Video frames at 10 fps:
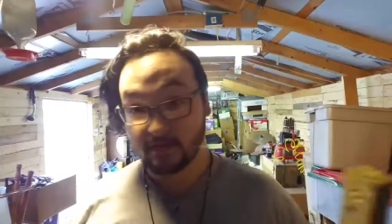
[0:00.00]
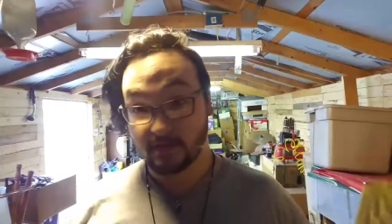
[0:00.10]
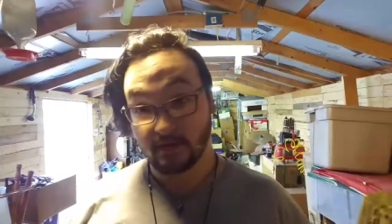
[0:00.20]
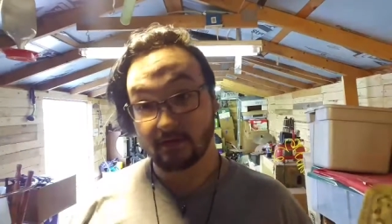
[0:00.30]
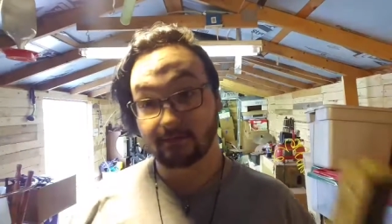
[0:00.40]

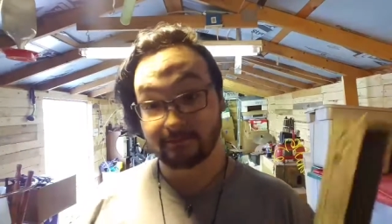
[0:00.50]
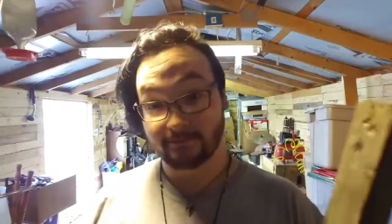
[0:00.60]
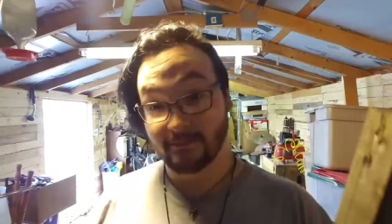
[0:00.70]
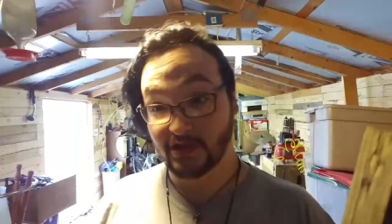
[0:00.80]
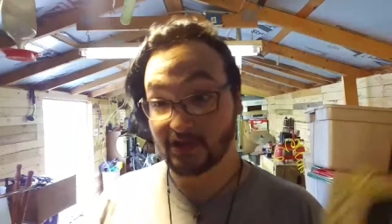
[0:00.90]
So
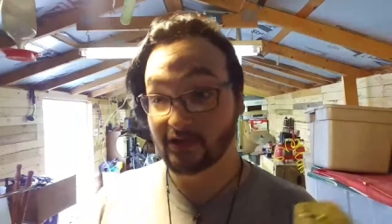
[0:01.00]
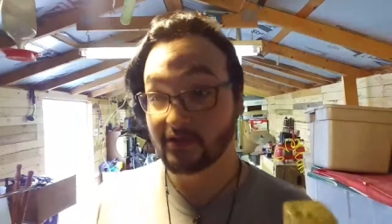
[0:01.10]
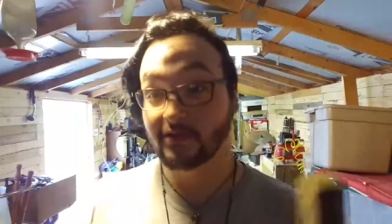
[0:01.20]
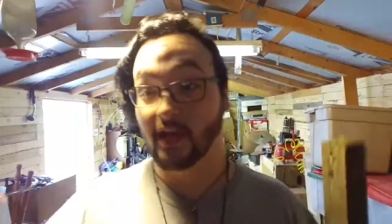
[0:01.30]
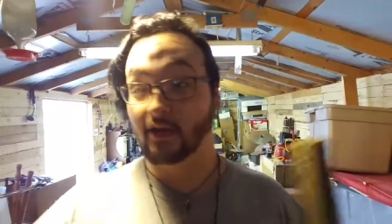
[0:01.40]

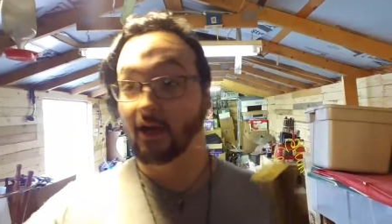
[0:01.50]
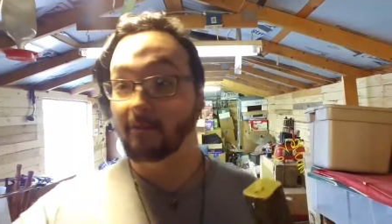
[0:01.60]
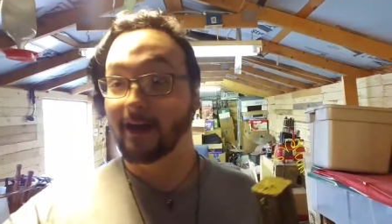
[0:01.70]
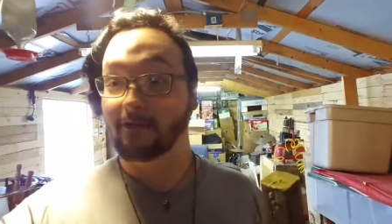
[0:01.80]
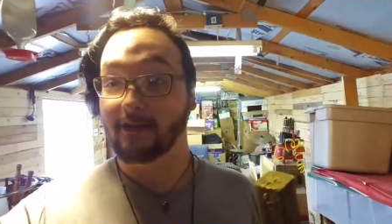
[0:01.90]
I'll come
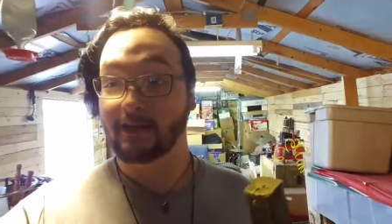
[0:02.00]
back when I